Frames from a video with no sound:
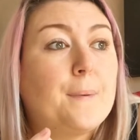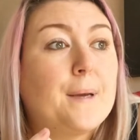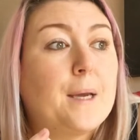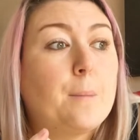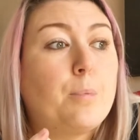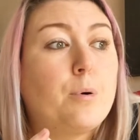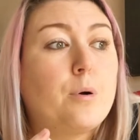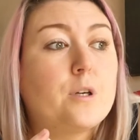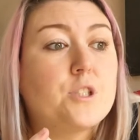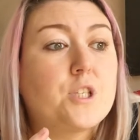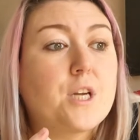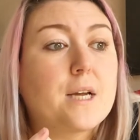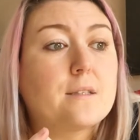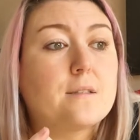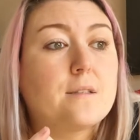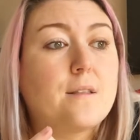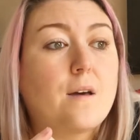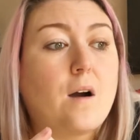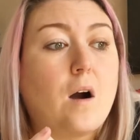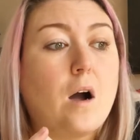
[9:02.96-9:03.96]
be a
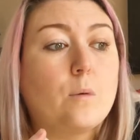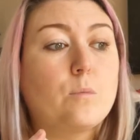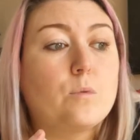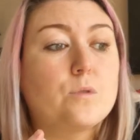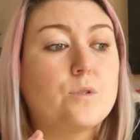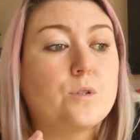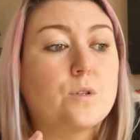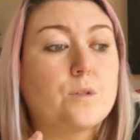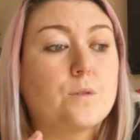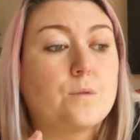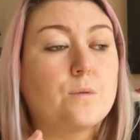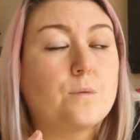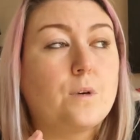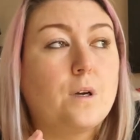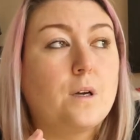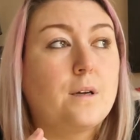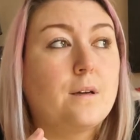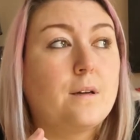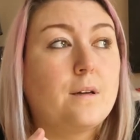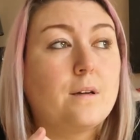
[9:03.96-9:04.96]
project that I will do
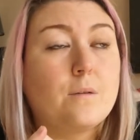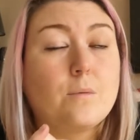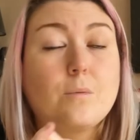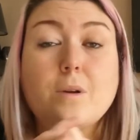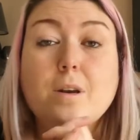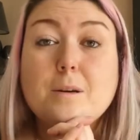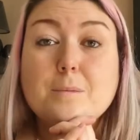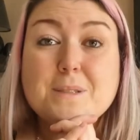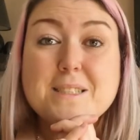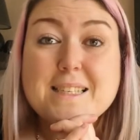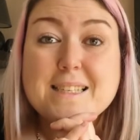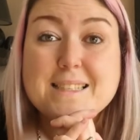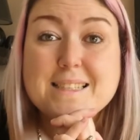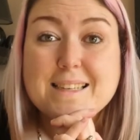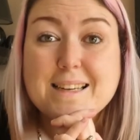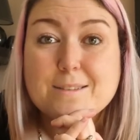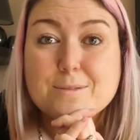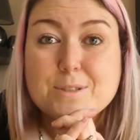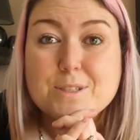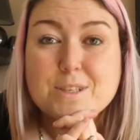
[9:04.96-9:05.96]
when I'm sitting
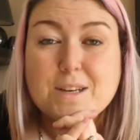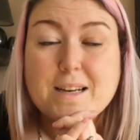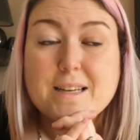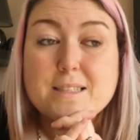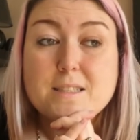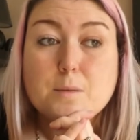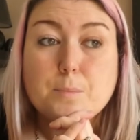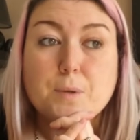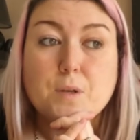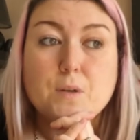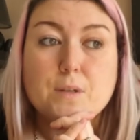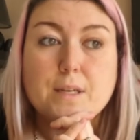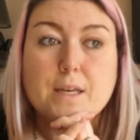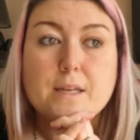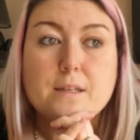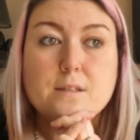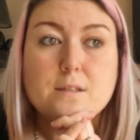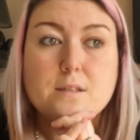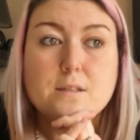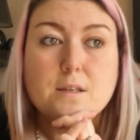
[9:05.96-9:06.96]
outside, to be
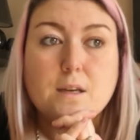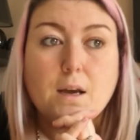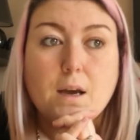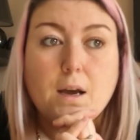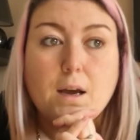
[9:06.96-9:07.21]
honest.